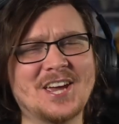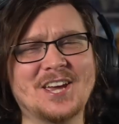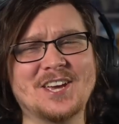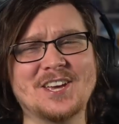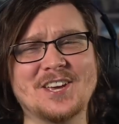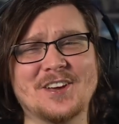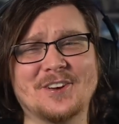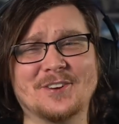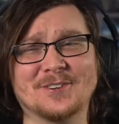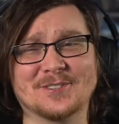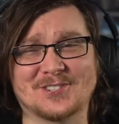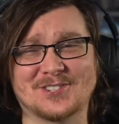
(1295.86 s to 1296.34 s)

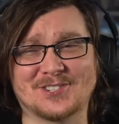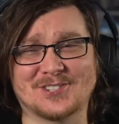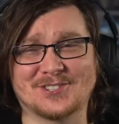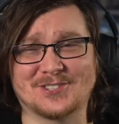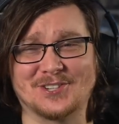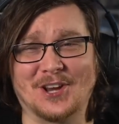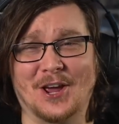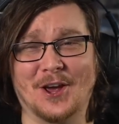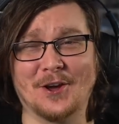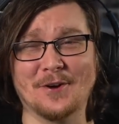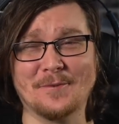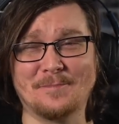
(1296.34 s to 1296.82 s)
You
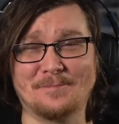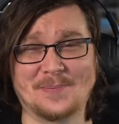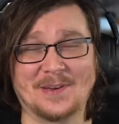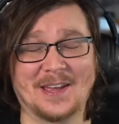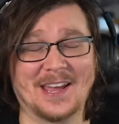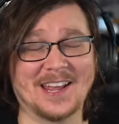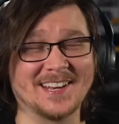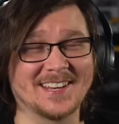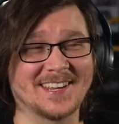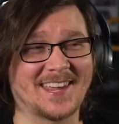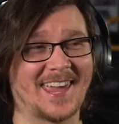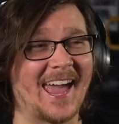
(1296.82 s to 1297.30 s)

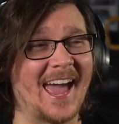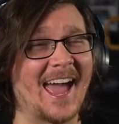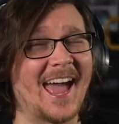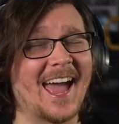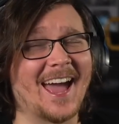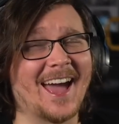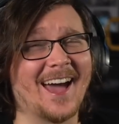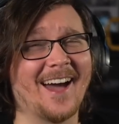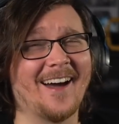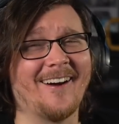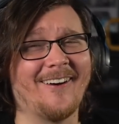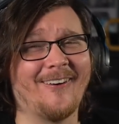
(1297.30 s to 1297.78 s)
stupid
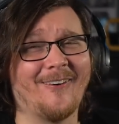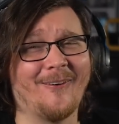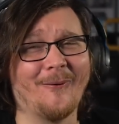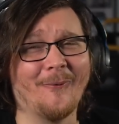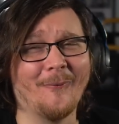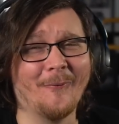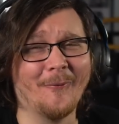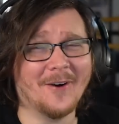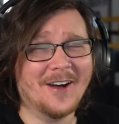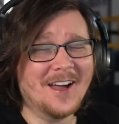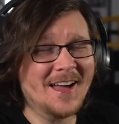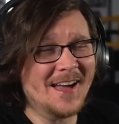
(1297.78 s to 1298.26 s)

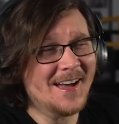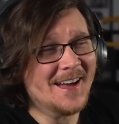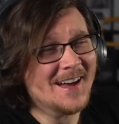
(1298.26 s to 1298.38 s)
cow!